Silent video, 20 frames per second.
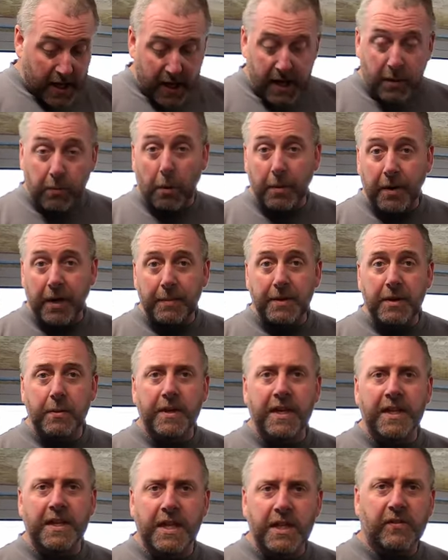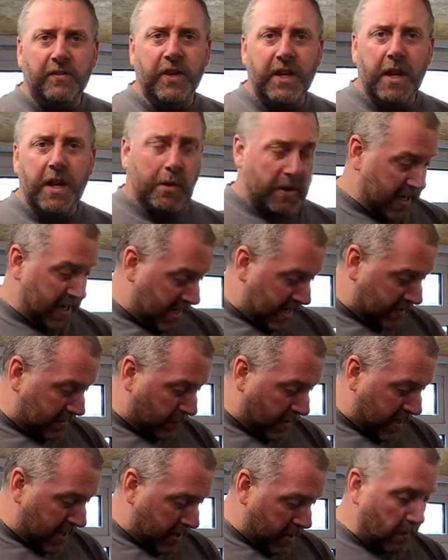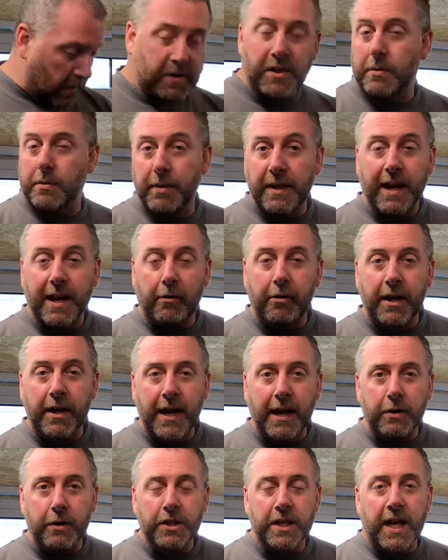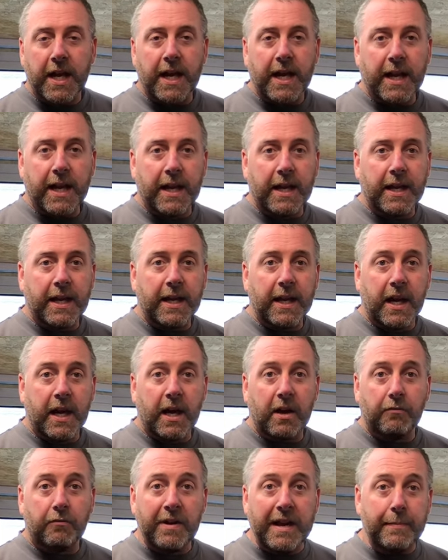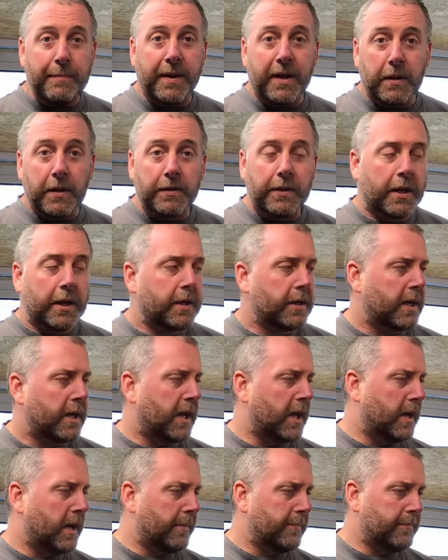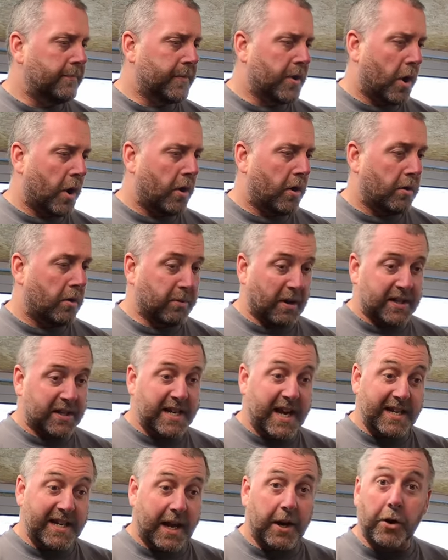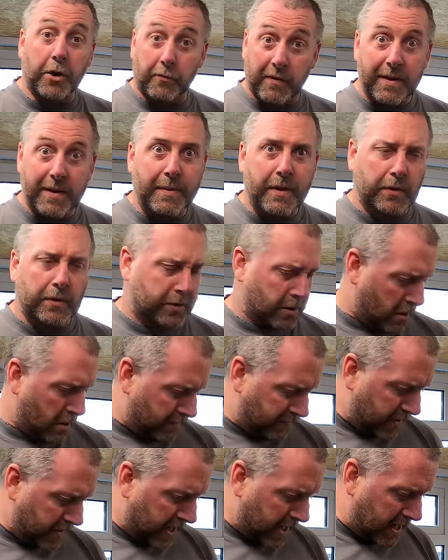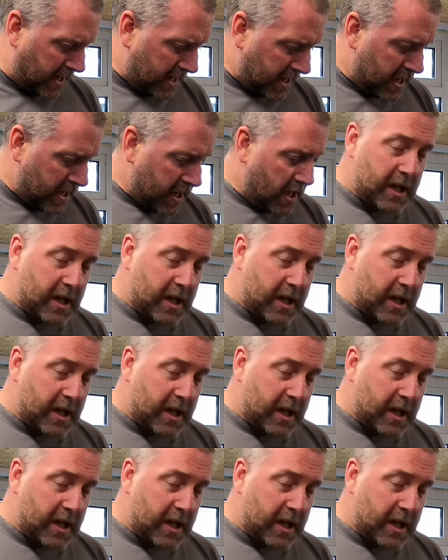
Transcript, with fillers: Uh, what we're going to be doing in this video is we are going to be carrying out a uh, rebuild, um, or well, a teardown and a rebuild of the